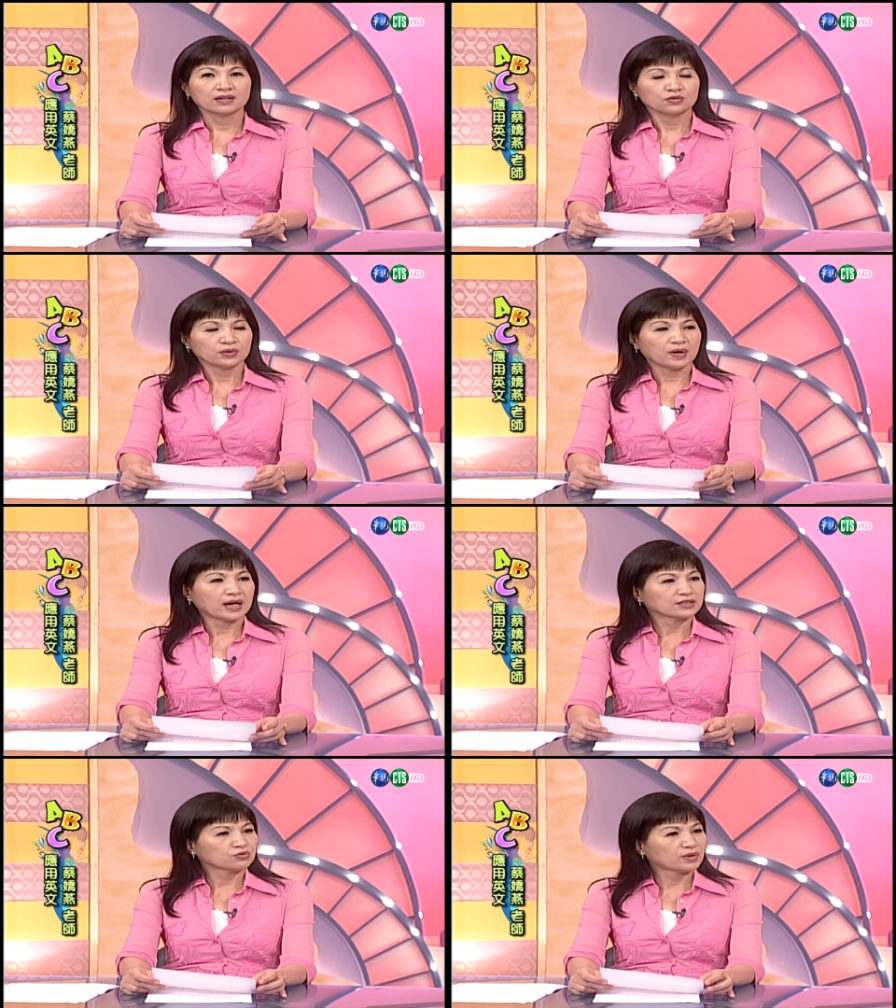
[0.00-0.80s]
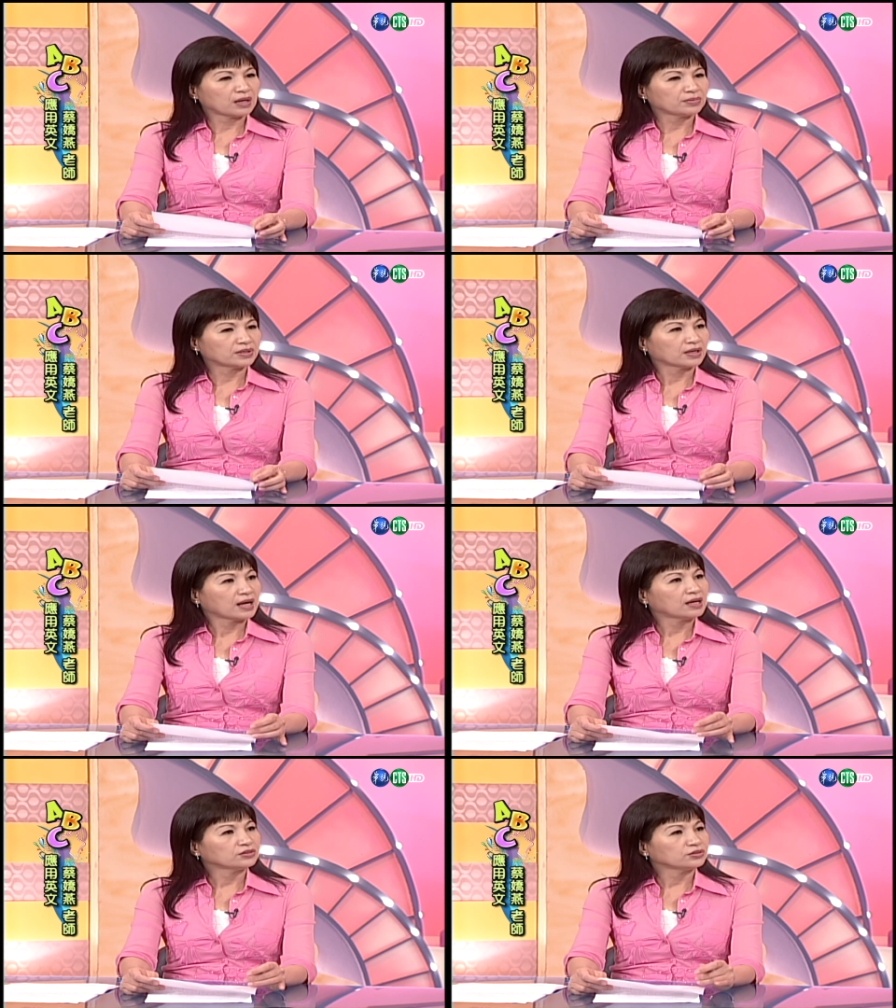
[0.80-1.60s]
We will ask Robert,
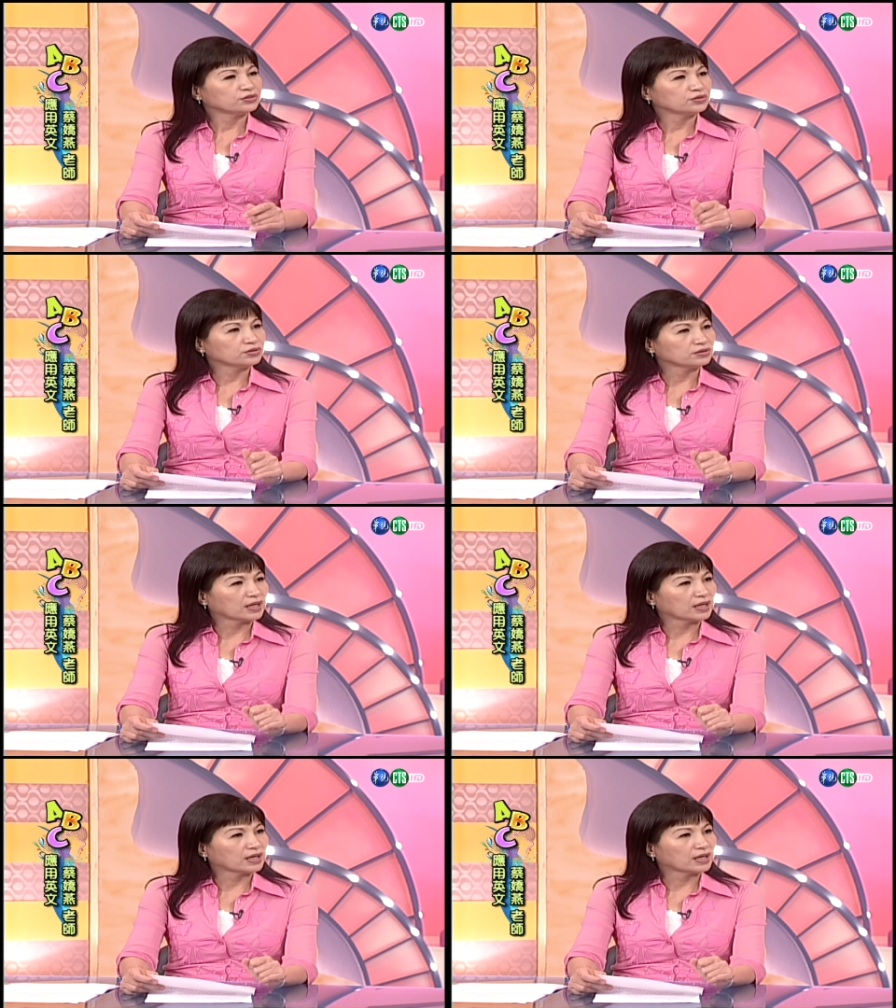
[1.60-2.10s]
how do you do